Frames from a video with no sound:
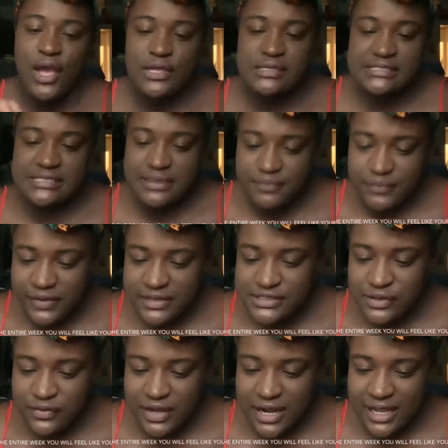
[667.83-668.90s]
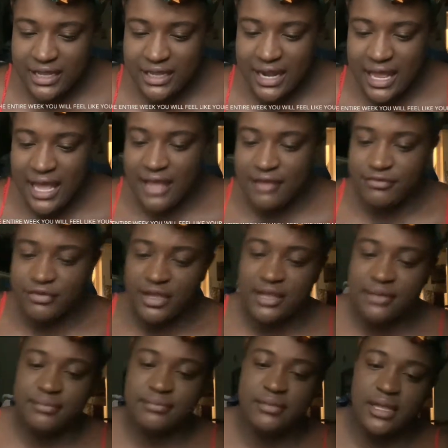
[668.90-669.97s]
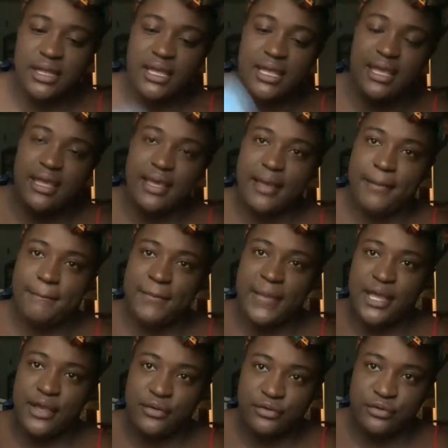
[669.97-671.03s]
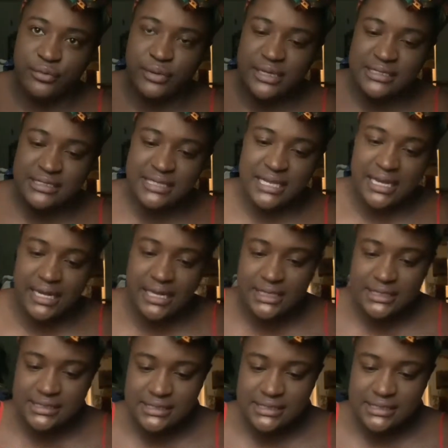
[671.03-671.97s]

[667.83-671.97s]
simply so that I could have my odorant in it,